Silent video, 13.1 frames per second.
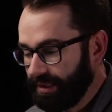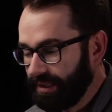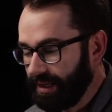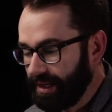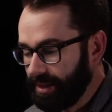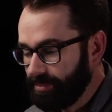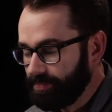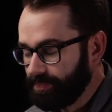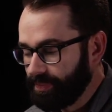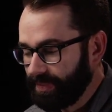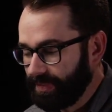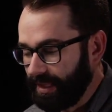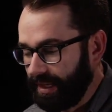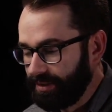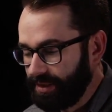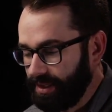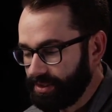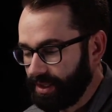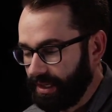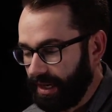that
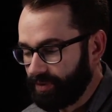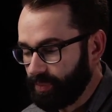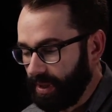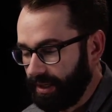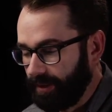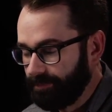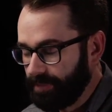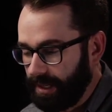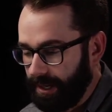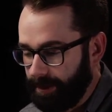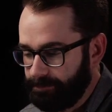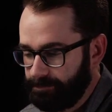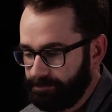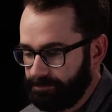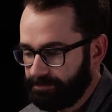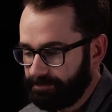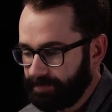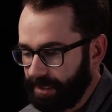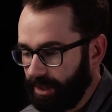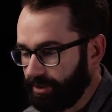he's going to have to pay now.
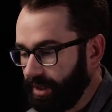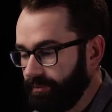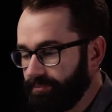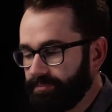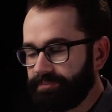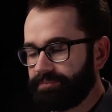Okay.